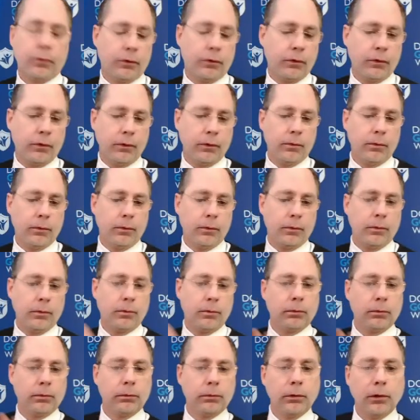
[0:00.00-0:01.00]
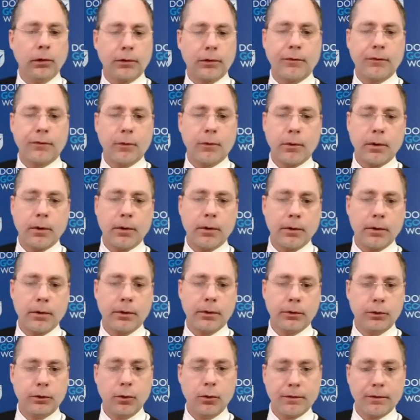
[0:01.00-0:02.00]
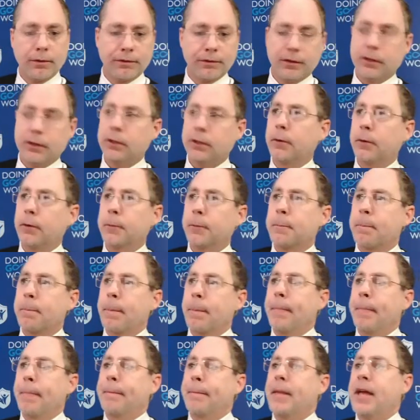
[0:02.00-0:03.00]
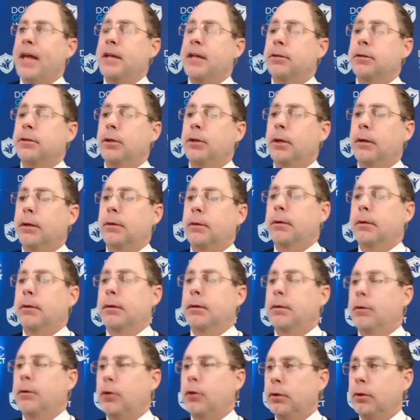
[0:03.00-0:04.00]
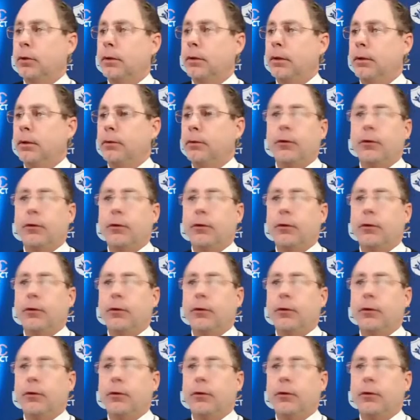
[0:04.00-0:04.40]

to look for your video. And good news,